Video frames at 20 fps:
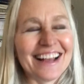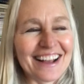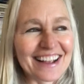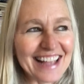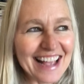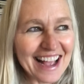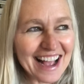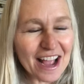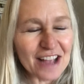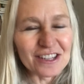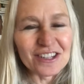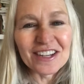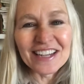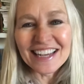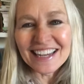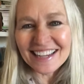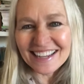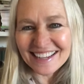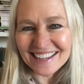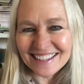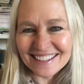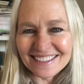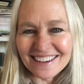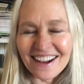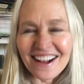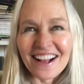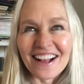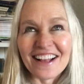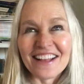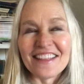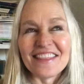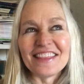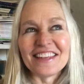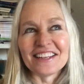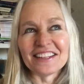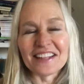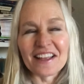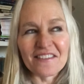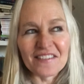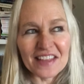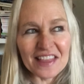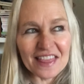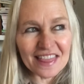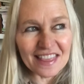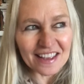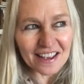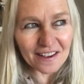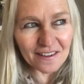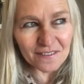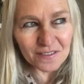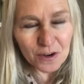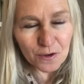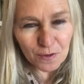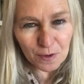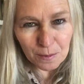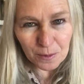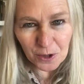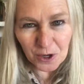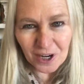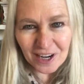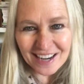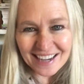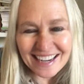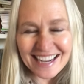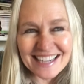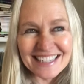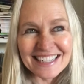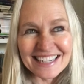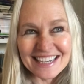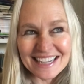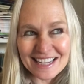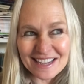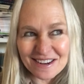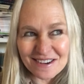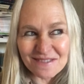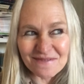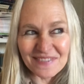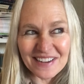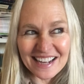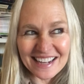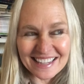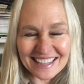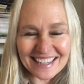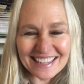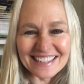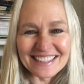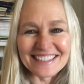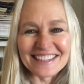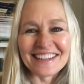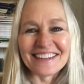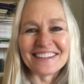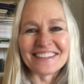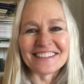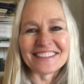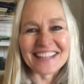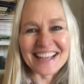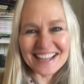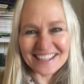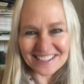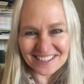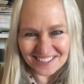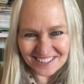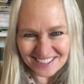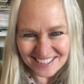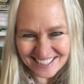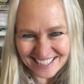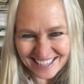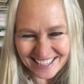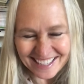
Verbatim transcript: okay, I took it in on the 11th of November, and I didn't get it back until last Thursday.